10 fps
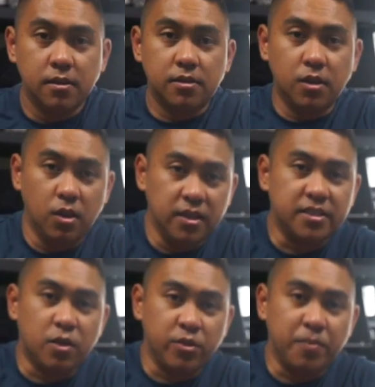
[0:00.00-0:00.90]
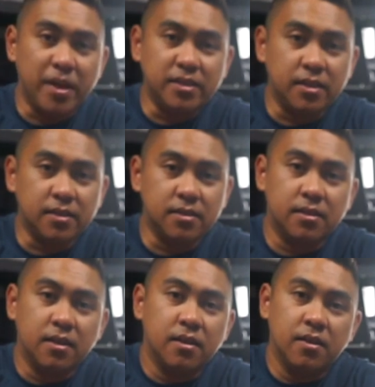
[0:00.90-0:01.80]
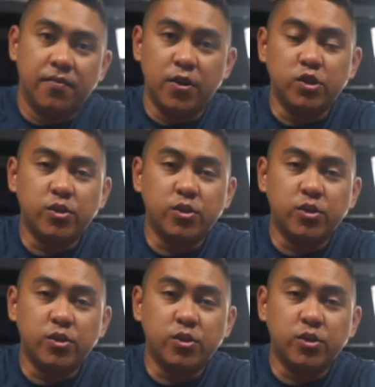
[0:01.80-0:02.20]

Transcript: So let's start with the basics. First,